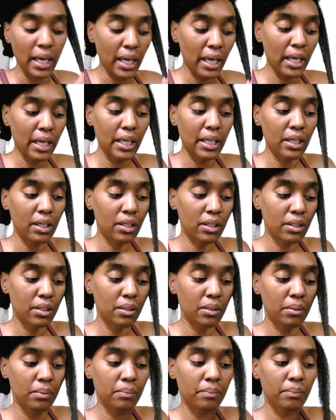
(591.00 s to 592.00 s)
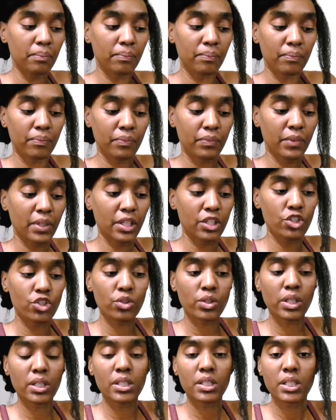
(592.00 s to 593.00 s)
And as
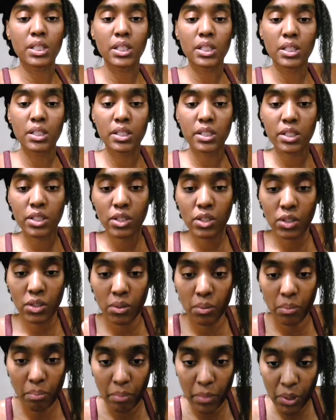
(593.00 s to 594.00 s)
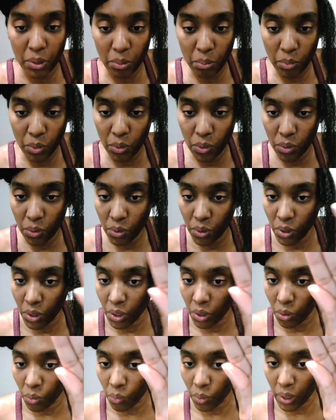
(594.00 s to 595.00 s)
you can see, still minimal
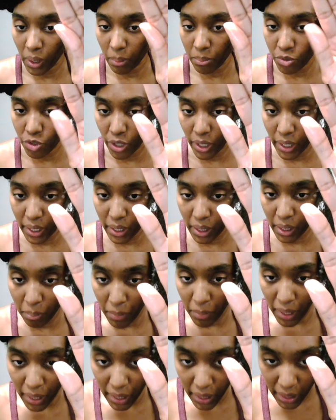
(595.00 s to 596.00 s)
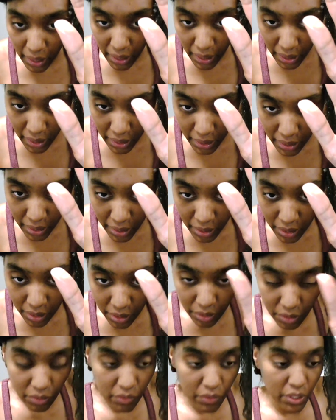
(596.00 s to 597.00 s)
when I'm dragging my hand.
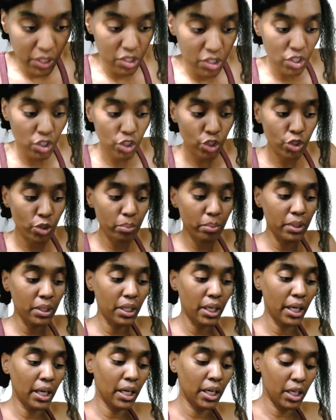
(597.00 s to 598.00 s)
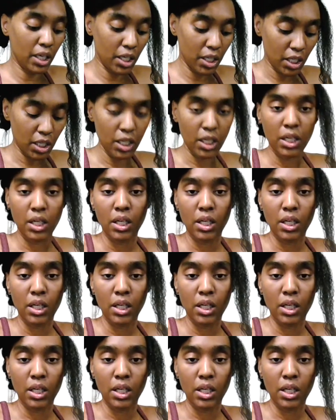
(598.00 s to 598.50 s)
There's a little bit of hair.